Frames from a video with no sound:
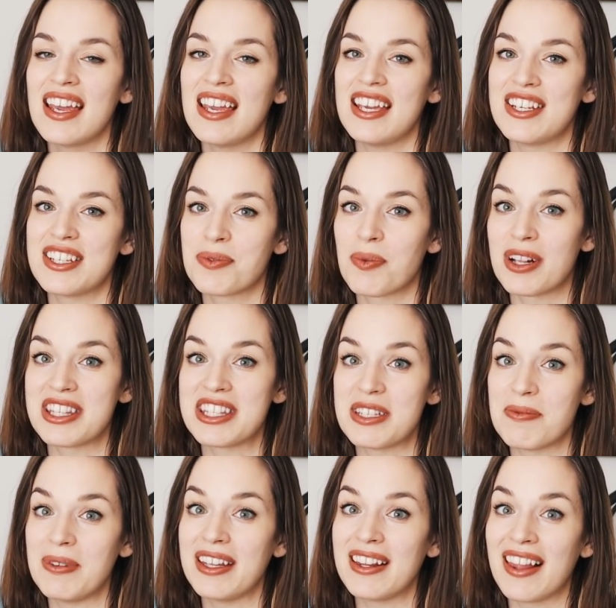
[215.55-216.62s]
he just wants
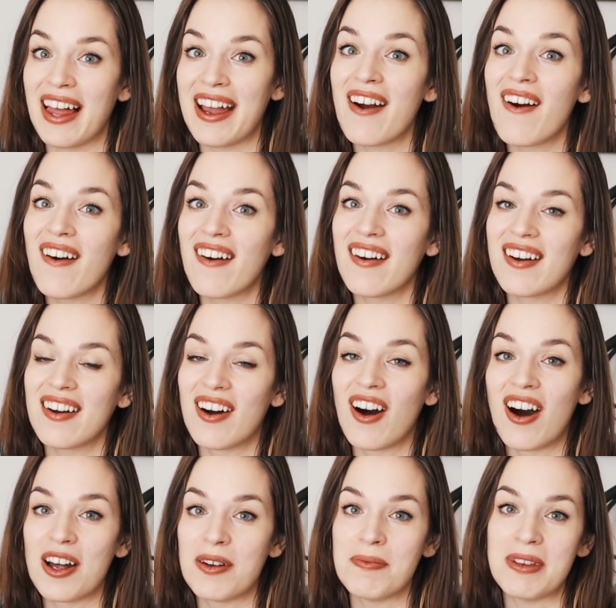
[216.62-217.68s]
to be like
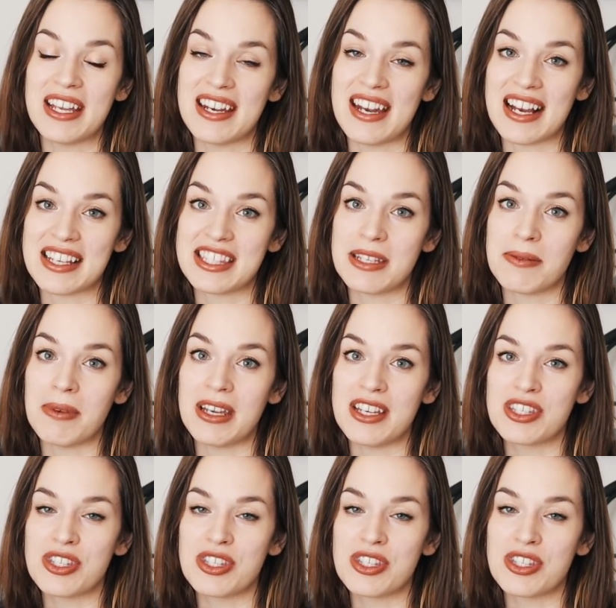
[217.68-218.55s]
on me, next to me.